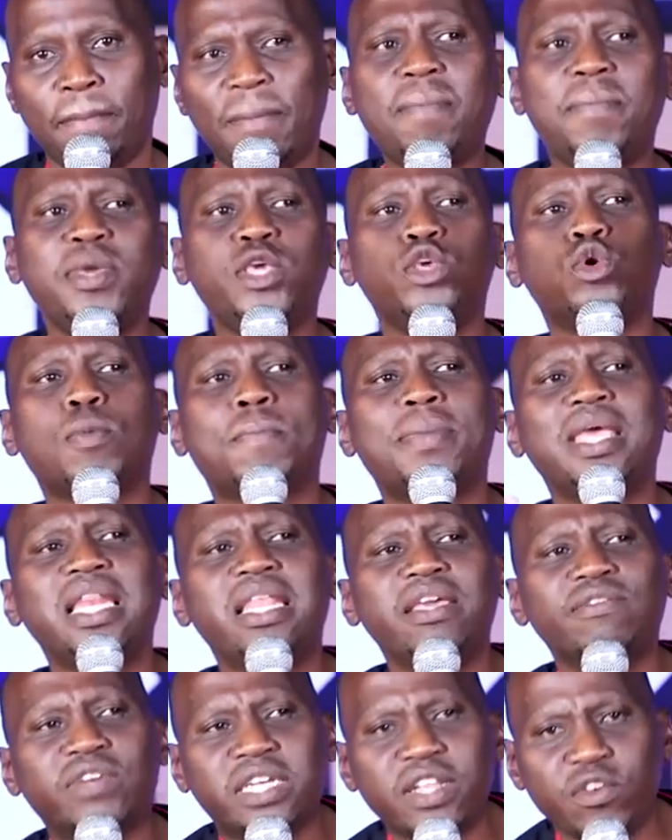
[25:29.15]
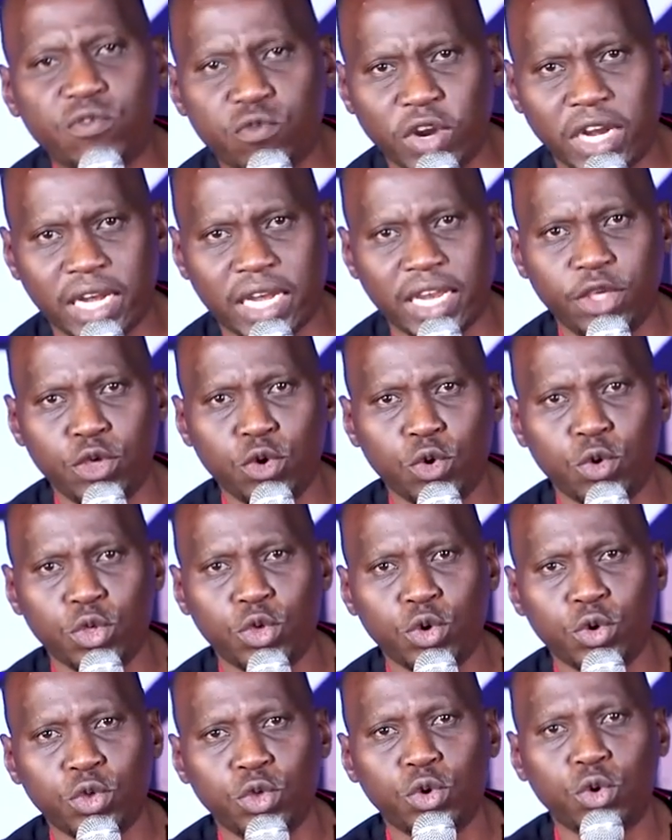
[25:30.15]
Maybe you believe differently.
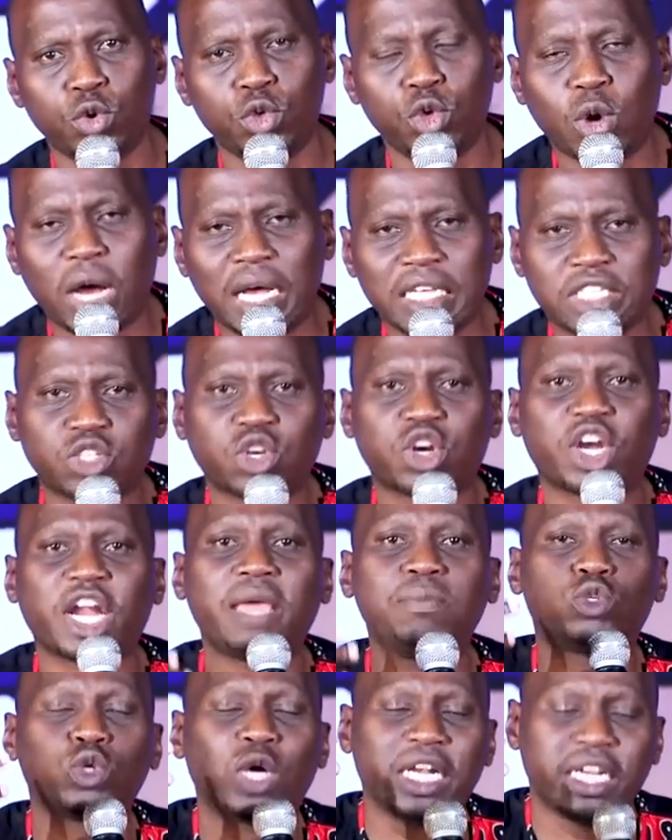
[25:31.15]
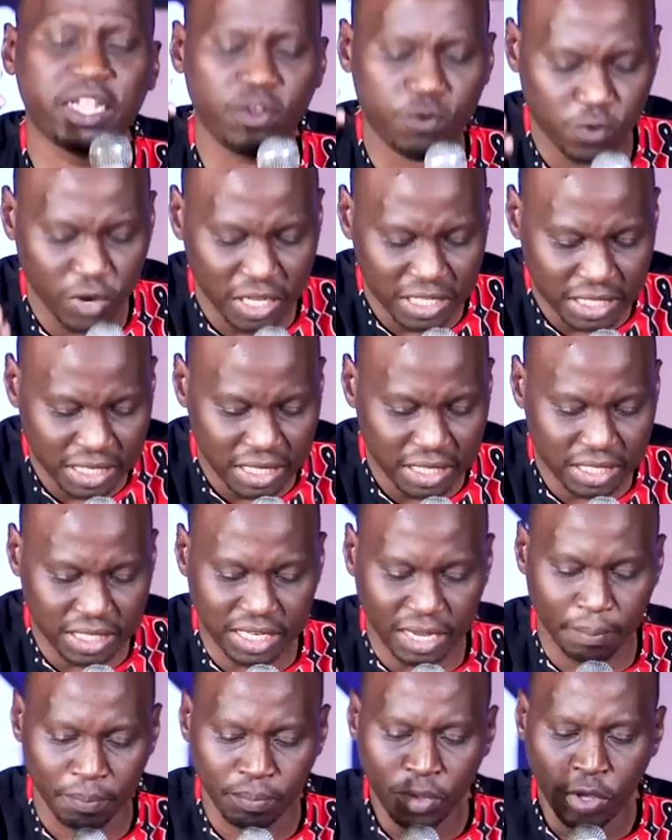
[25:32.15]
You ascribe to a different
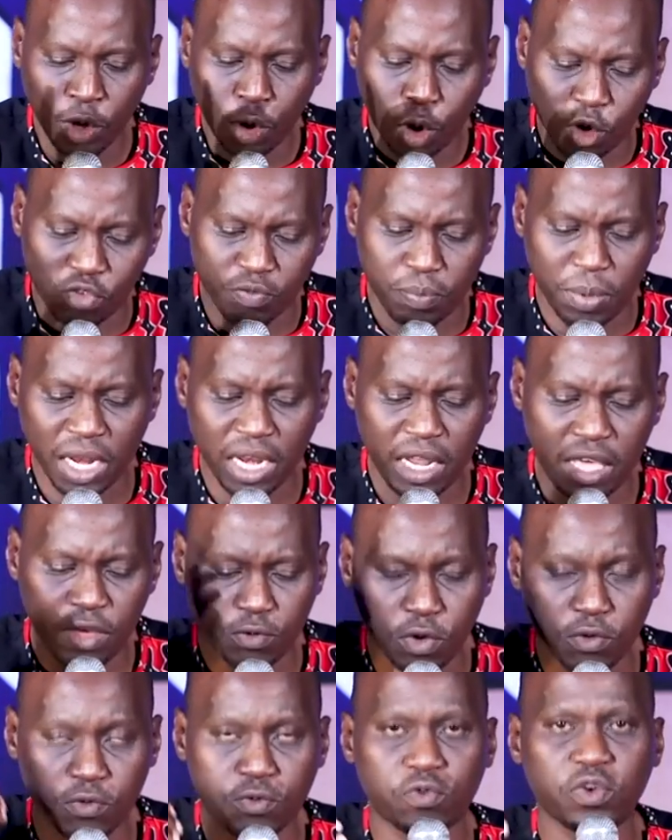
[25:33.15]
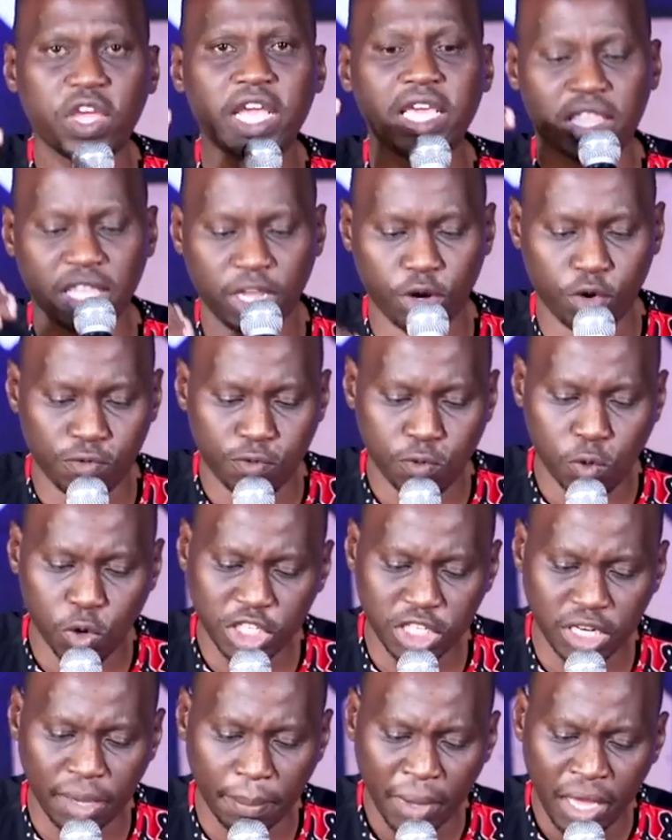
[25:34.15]
system of belief, of faith, and of
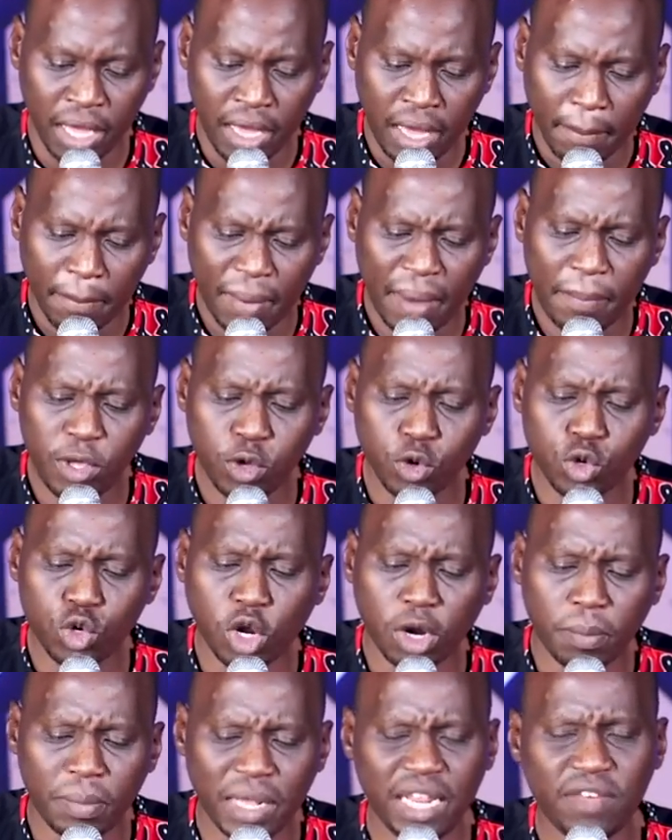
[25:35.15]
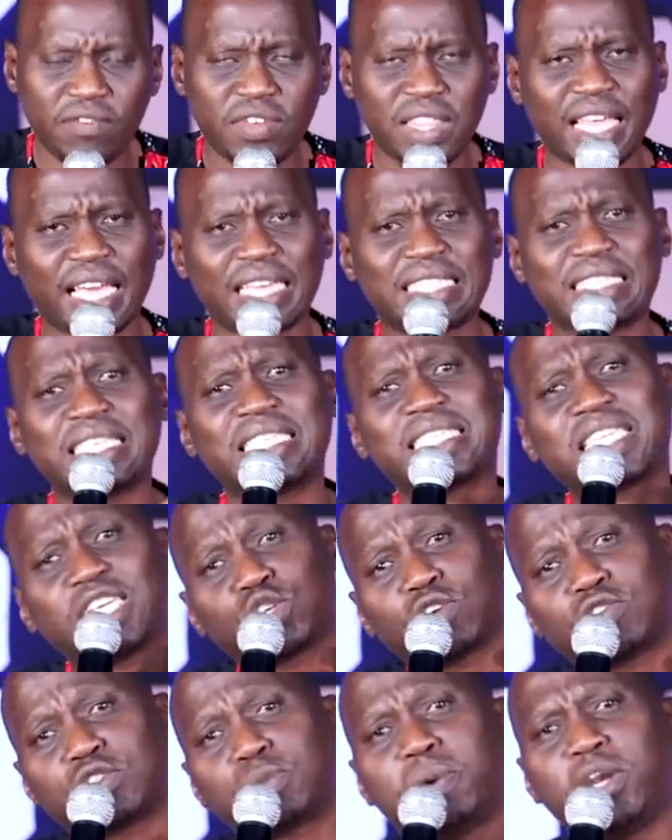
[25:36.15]
worship. Maybe you do not believe in the
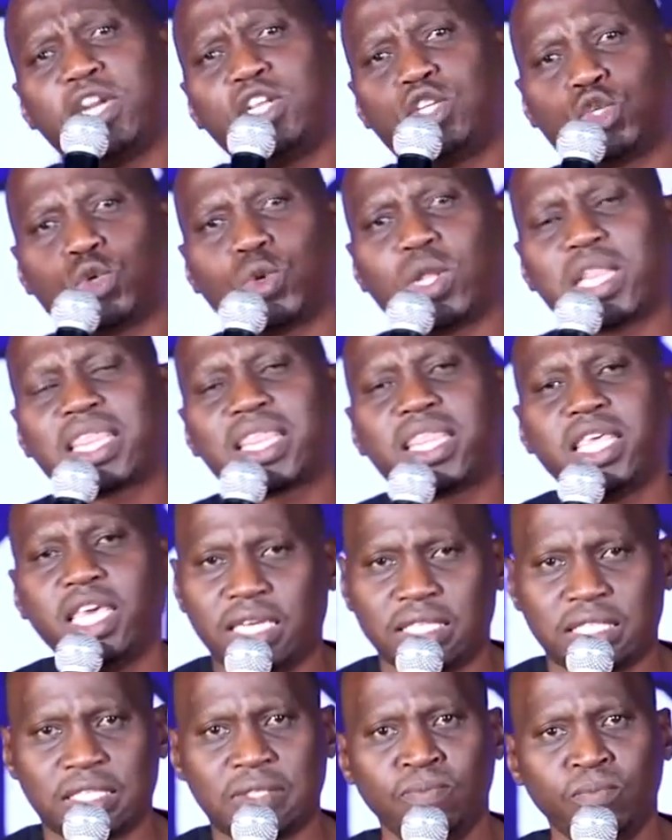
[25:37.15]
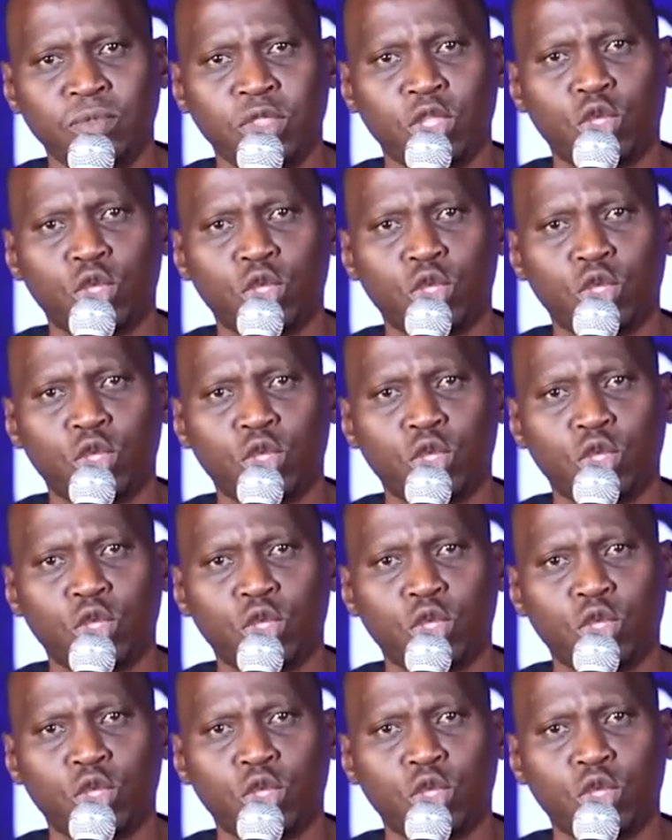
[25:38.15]
existence of spiritual things.